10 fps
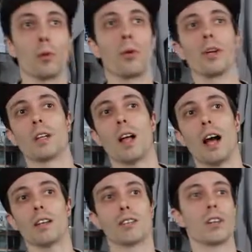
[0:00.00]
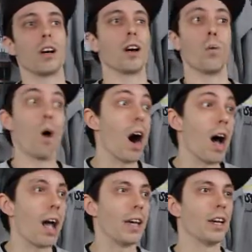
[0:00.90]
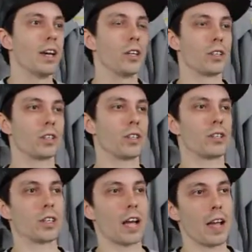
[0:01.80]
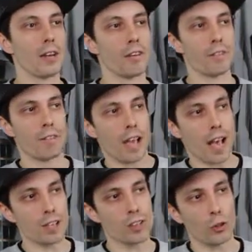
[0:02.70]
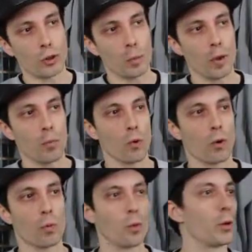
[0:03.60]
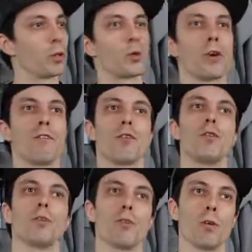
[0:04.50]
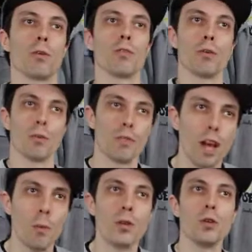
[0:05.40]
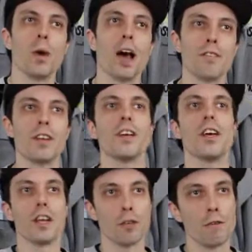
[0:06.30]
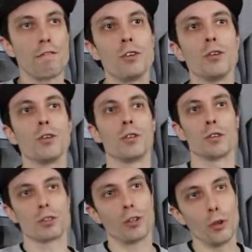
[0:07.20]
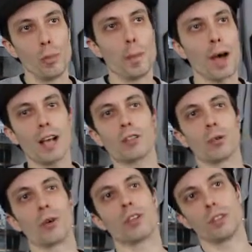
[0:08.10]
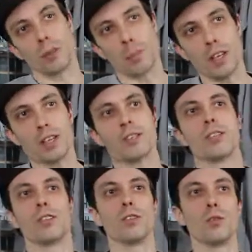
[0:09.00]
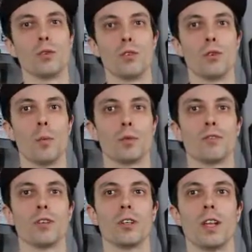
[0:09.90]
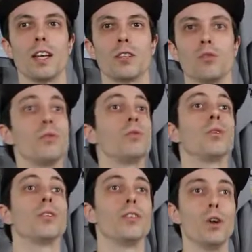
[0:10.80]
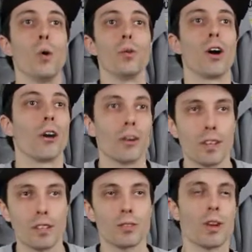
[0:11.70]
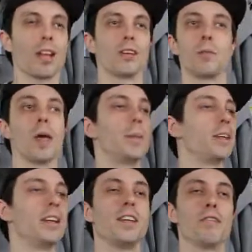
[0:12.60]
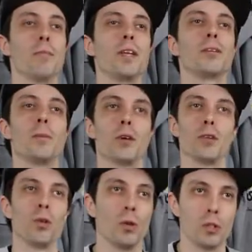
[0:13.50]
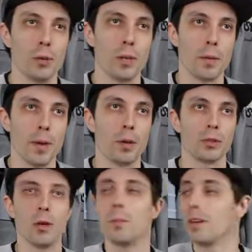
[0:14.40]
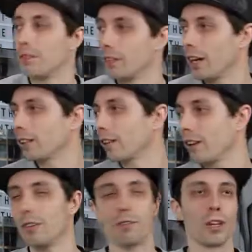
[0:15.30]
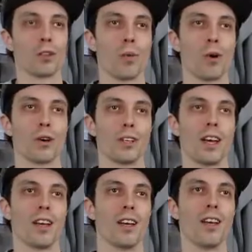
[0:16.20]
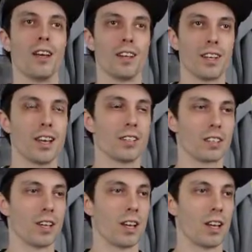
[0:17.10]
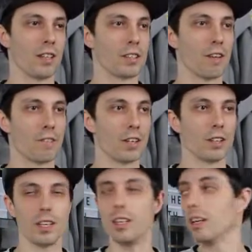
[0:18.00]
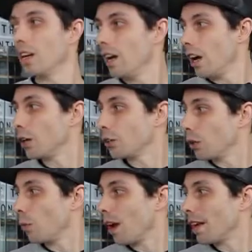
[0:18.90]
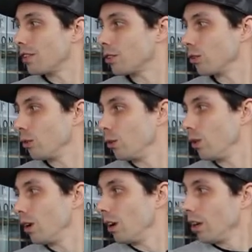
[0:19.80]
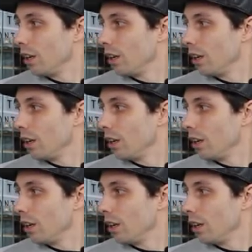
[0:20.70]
blowing glass, uh, why, just because it kind of adds a little bit more more of the story for you. For, for now when you have it, yeah. you feel you, there's a little bit backstory to the piece and you, you almost feel like you know the artist, right? Yeah. Maybe you didn't even meet them, but you know a little bit about them and you've got their, you've got their work, yeah. Yeah, it's, uh, it's definitely a good way to,